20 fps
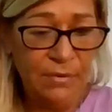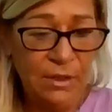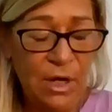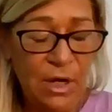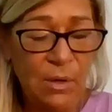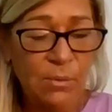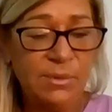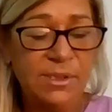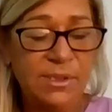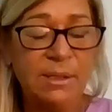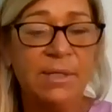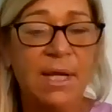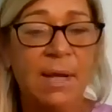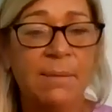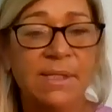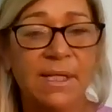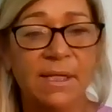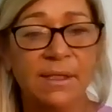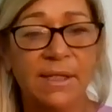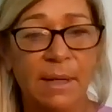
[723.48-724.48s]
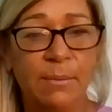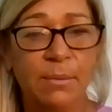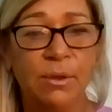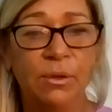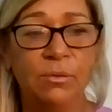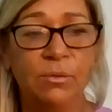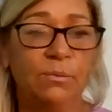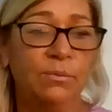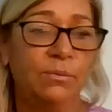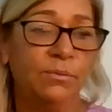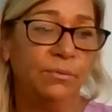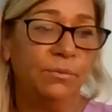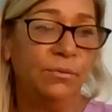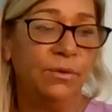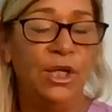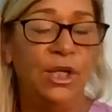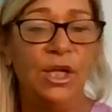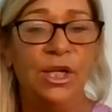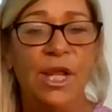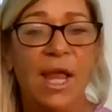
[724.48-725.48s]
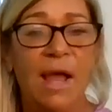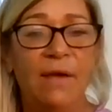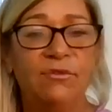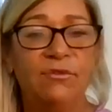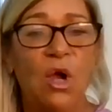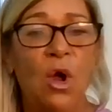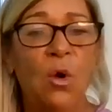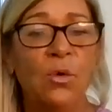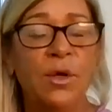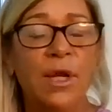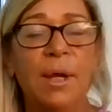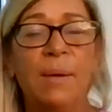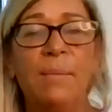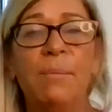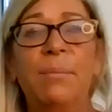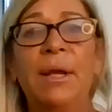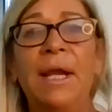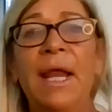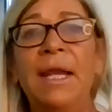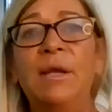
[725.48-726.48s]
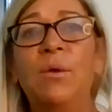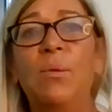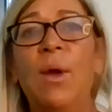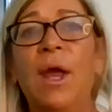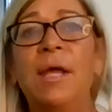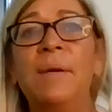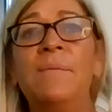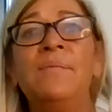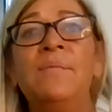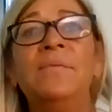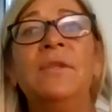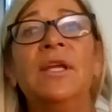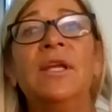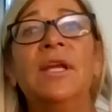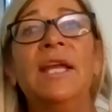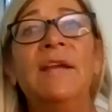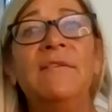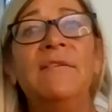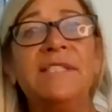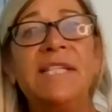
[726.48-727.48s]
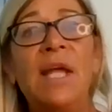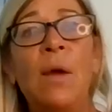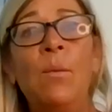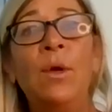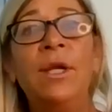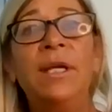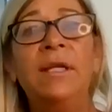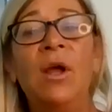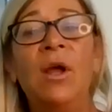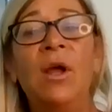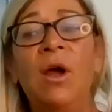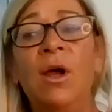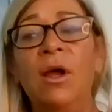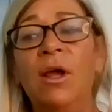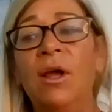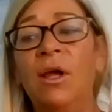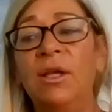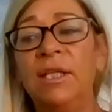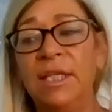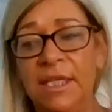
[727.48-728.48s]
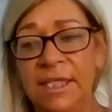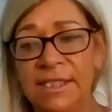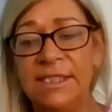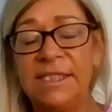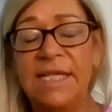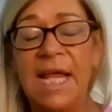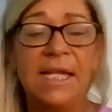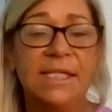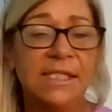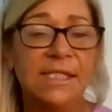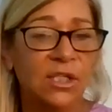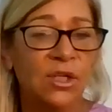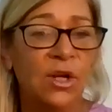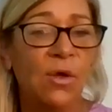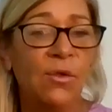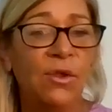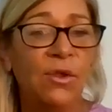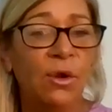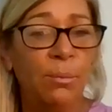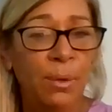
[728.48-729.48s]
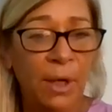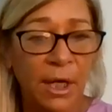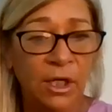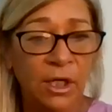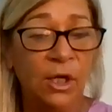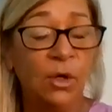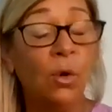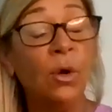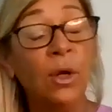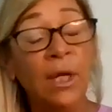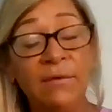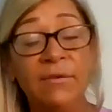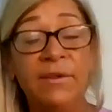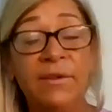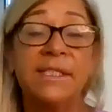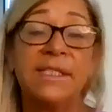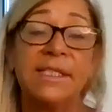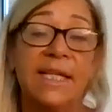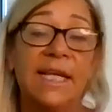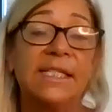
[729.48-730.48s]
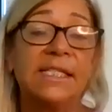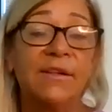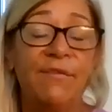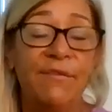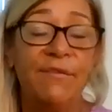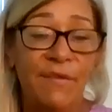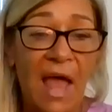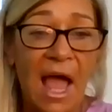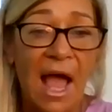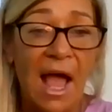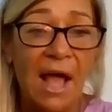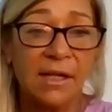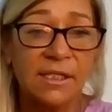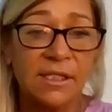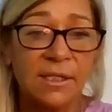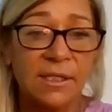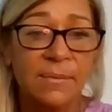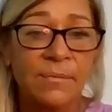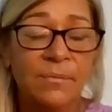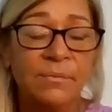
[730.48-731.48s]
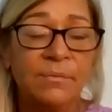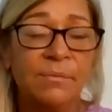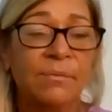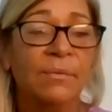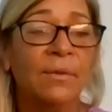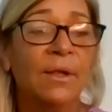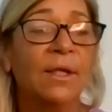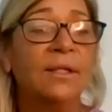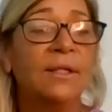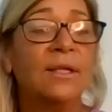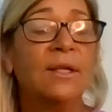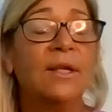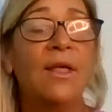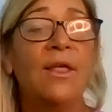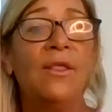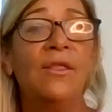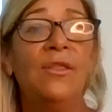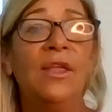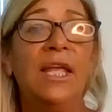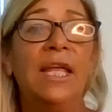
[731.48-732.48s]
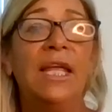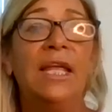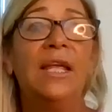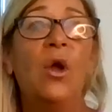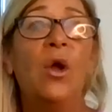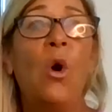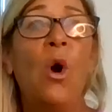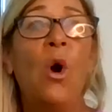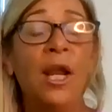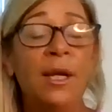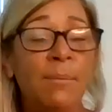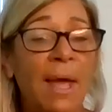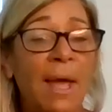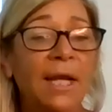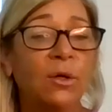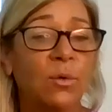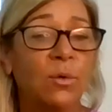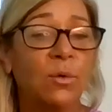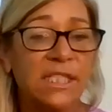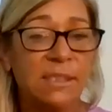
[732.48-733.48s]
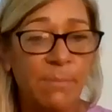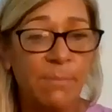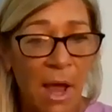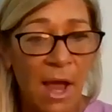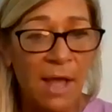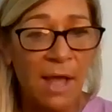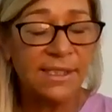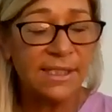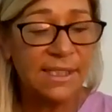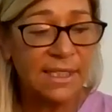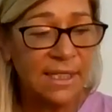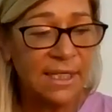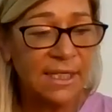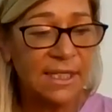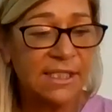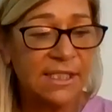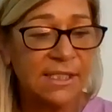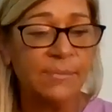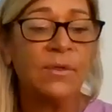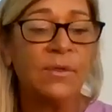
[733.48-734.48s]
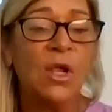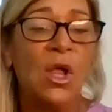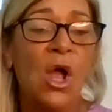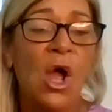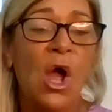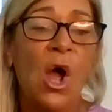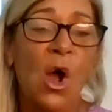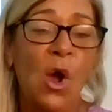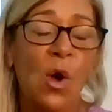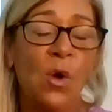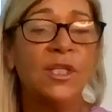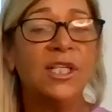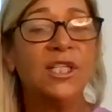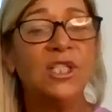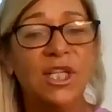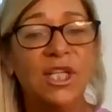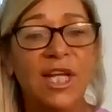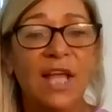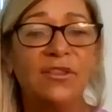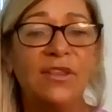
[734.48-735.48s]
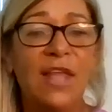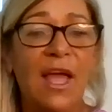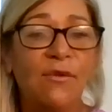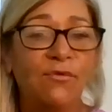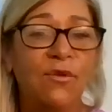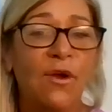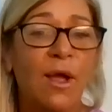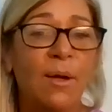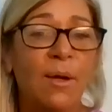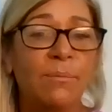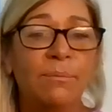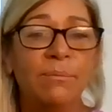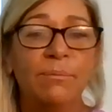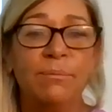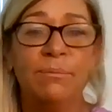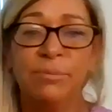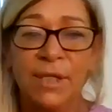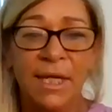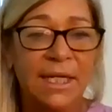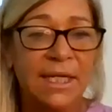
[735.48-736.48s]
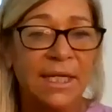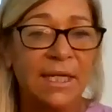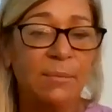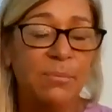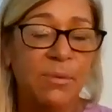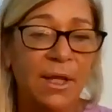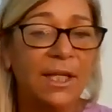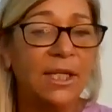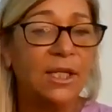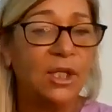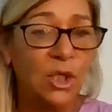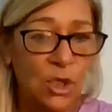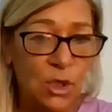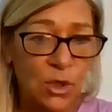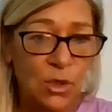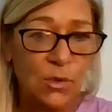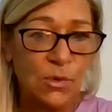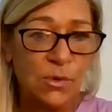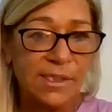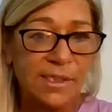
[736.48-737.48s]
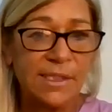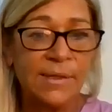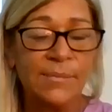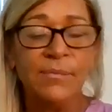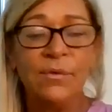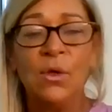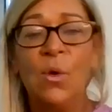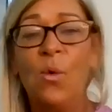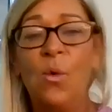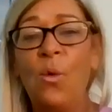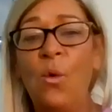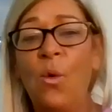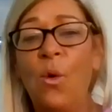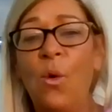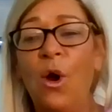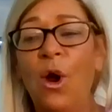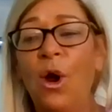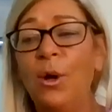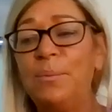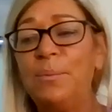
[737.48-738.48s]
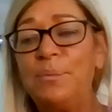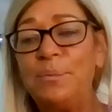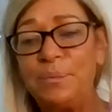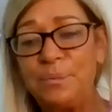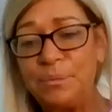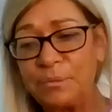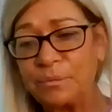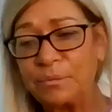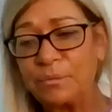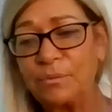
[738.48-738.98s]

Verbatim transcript: you know, sometimes a label, you, you have to own it. But anyway, if someone says, you know, their opinion or even states a fact, the automatic response is, oh, did you get that from blankety blank news? Or